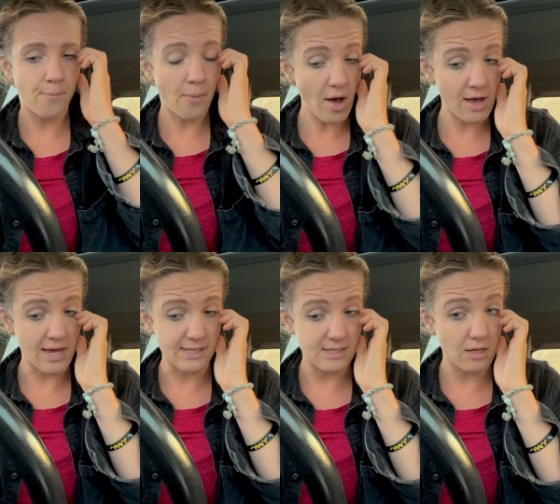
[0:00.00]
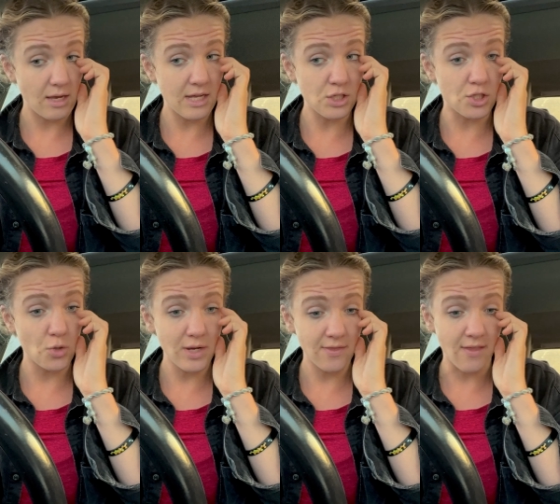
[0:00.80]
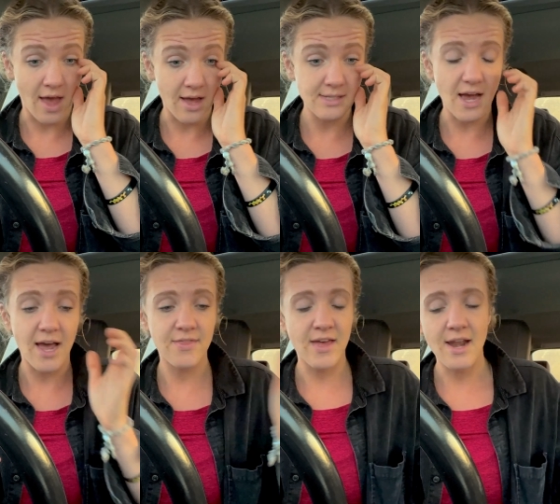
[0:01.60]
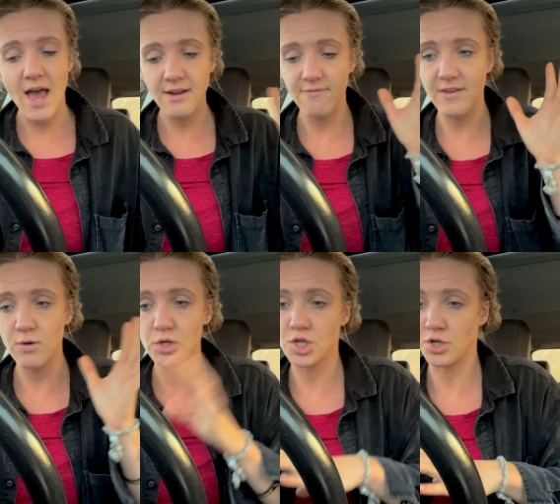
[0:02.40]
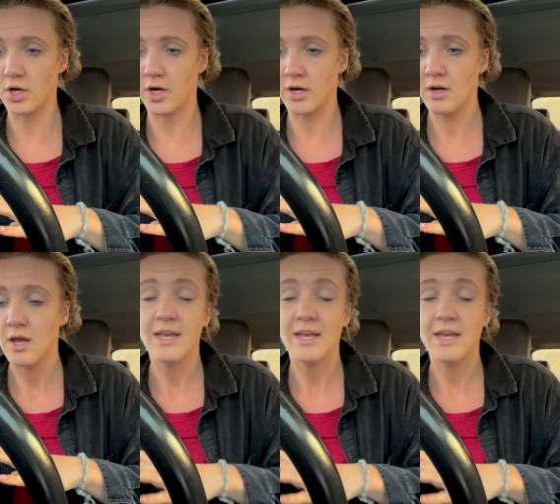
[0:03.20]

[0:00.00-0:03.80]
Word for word: But in doing that, I then had to feed with sugar.